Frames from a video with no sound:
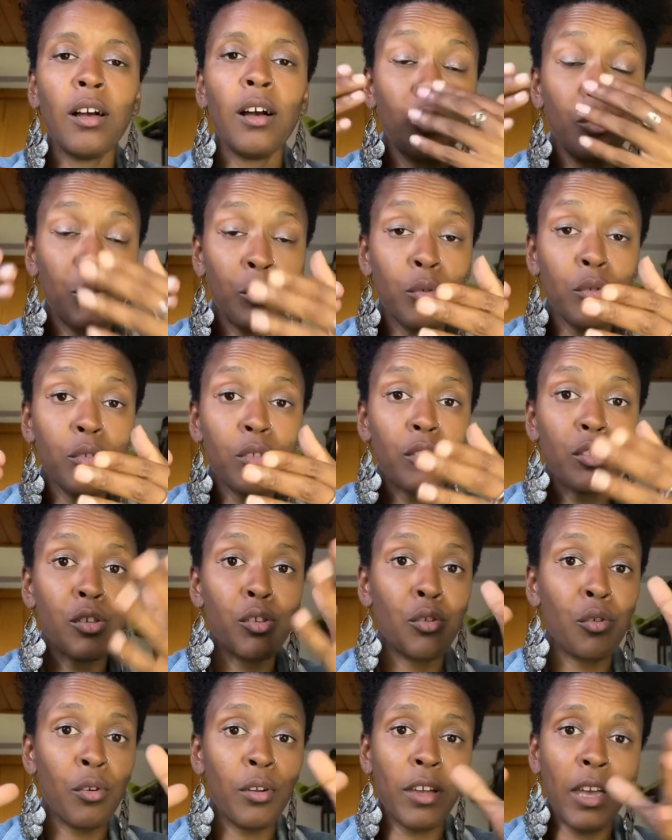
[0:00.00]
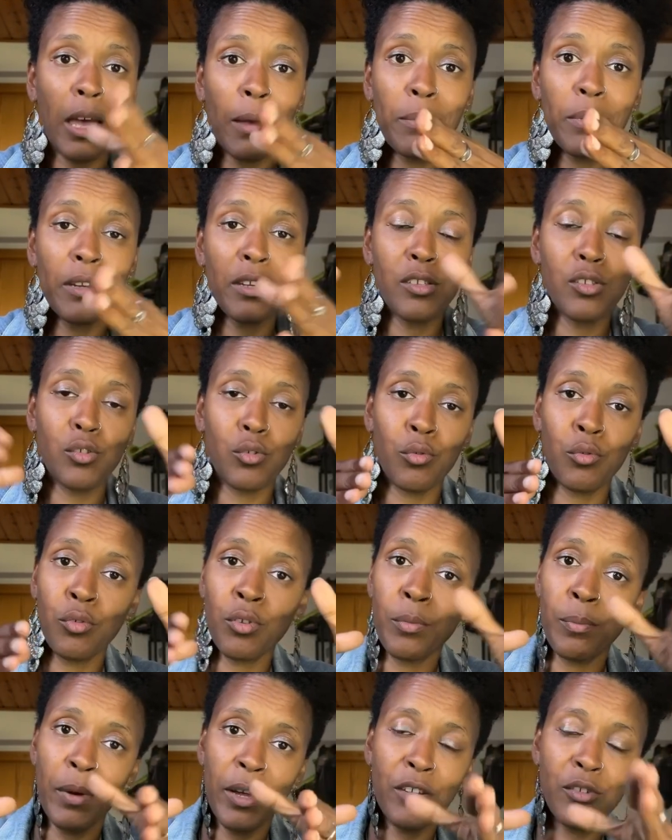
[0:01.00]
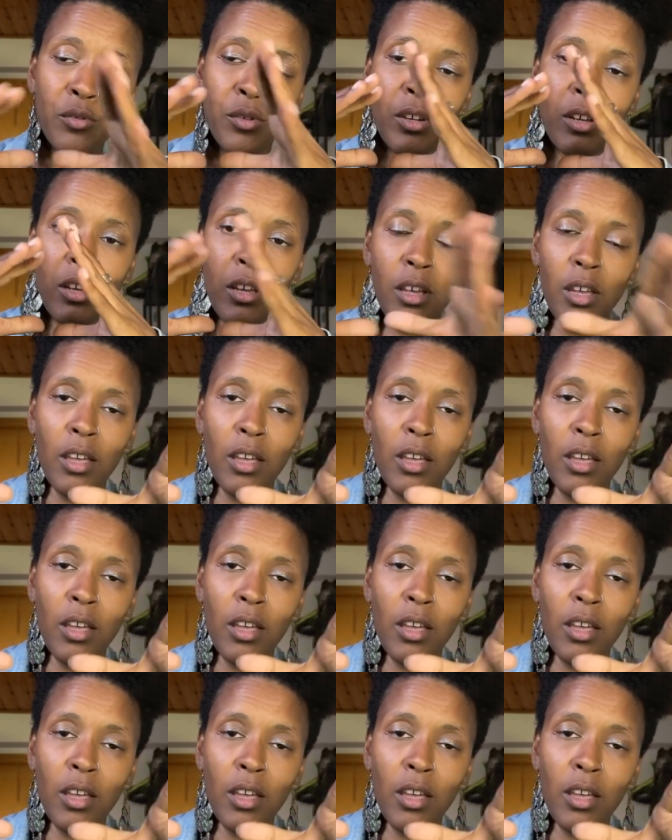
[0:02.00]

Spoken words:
use your cabinets or pantry